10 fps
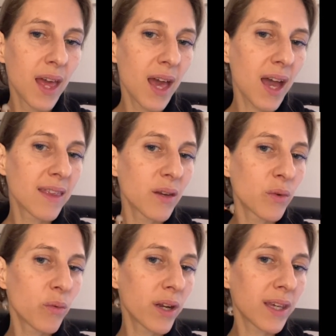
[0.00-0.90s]
And then we
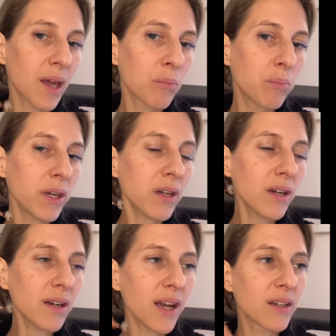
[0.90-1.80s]
want to get
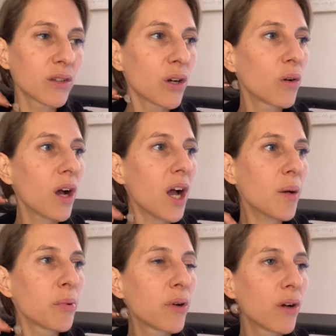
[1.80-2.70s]
bigger and go
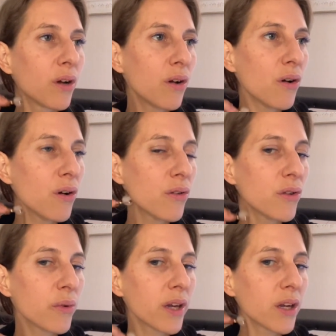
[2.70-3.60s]
up all the
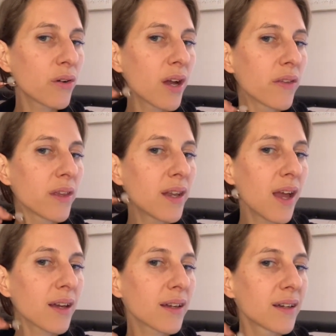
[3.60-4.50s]
way around the
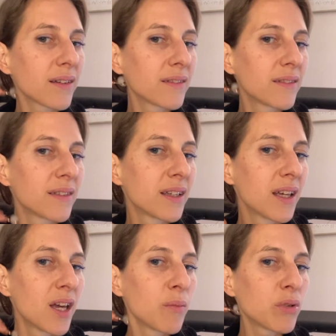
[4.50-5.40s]
neck,
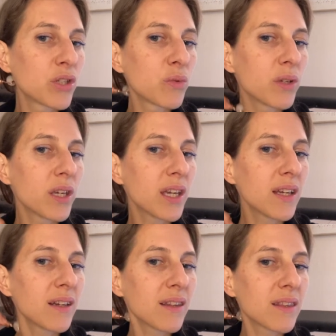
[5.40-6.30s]

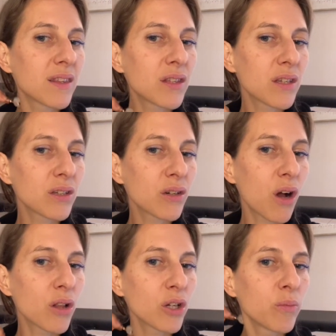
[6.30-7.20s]
between the
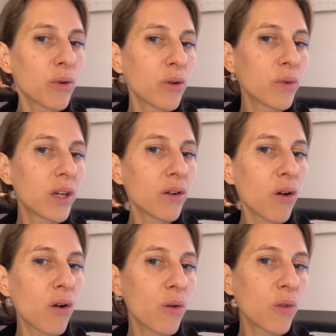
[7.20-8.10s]
collarbone and
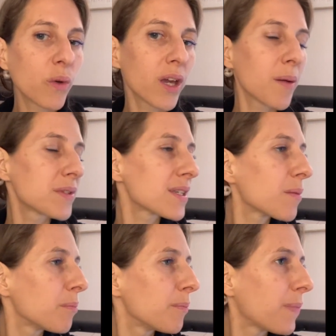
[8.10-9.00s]
all the way up to
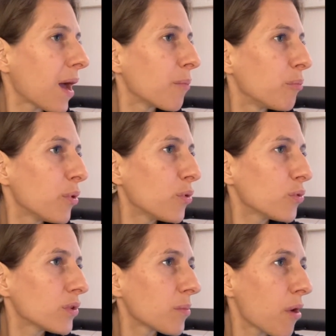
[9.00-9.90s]
that
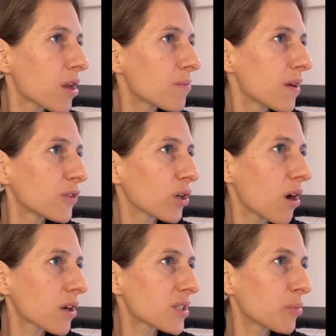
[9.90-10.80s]
bone, the bottom of your
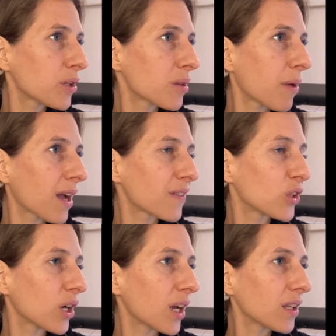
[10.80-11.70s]
occiput, the back of your
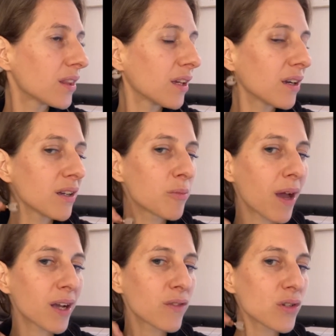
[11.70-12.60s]
head there, the
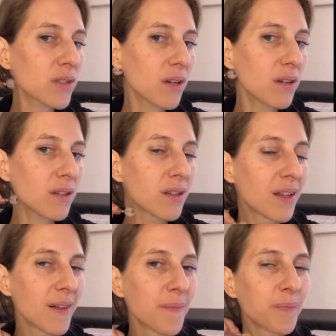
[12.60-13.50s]
back of your skull,
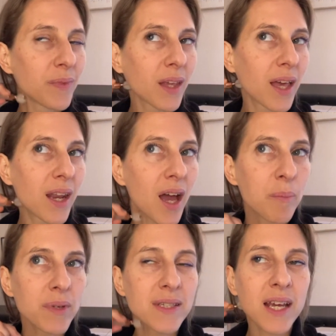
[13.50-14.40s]
and up
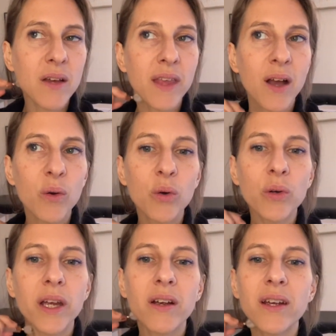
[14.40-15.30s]
and down that whole
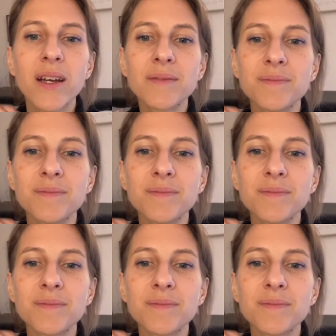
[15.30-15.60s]
area.